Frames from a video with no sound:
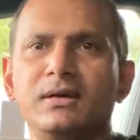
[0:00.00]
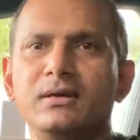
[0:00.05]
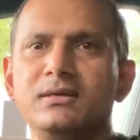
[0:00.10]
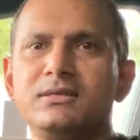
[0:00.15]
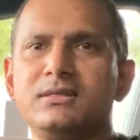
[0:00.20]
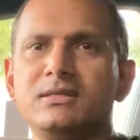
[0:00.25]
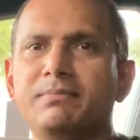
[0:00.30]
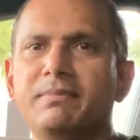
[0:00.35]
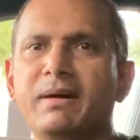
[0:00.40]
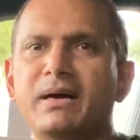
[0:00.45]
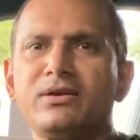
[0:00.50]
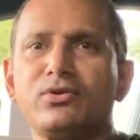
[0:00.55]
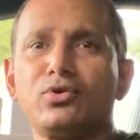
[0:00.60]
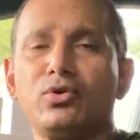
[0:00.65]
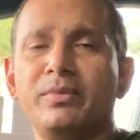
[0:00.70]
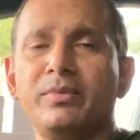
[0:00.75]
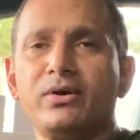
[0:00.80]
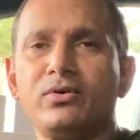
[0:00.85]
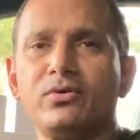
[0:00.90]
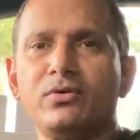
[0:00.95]
It's the
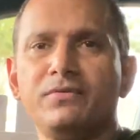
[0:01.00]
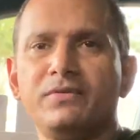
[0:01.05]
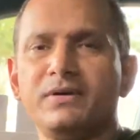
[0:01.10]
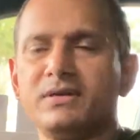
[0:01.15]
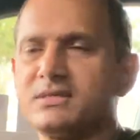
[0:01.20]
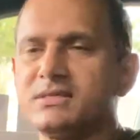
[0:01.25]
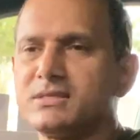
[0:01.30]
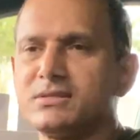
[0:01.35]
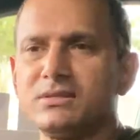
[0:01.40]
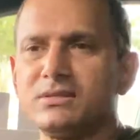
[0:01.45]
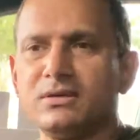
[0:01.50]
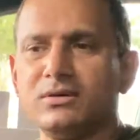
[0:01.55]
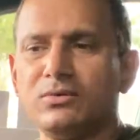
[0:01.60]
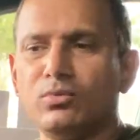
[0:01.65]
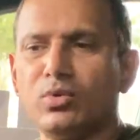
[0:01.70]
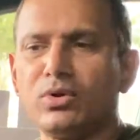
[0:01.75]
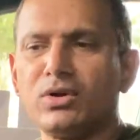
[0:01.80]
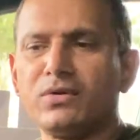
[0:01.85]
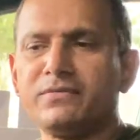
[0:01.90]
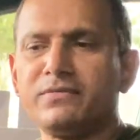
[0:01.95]
panoramic roof. It's
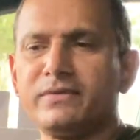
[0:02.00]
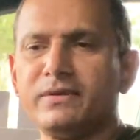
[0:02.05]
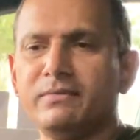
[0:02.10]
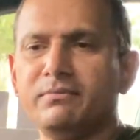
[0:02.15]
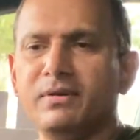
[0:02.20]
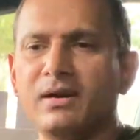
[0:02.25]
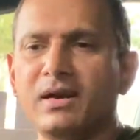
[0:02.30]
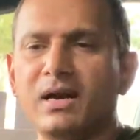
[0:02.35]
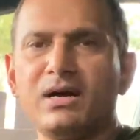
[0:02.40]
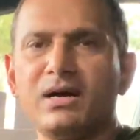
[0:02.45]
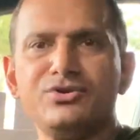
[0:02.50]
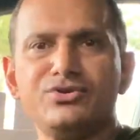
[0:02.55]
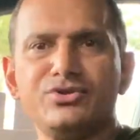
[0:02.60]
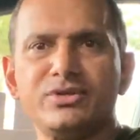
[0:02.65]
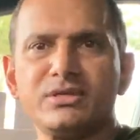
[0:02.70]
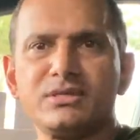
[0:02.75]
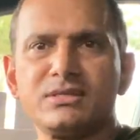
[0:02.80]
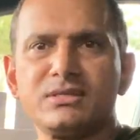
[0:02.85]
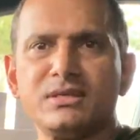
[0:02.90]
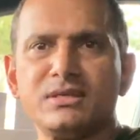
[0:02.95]
one of the
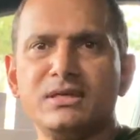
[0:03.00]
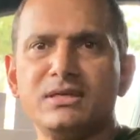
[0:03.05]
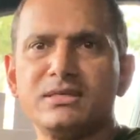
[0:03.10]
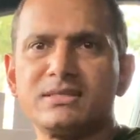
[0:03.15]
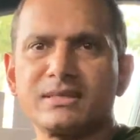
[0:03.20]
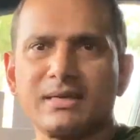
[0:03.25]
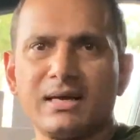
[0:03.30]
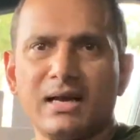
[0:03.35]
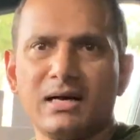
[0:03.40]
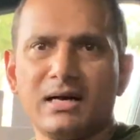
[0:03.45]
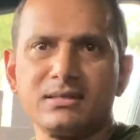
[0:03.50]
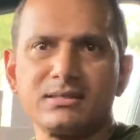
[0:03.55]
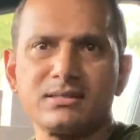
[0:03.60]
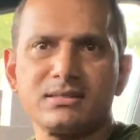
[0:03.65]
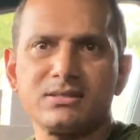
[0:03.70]
largest in its class.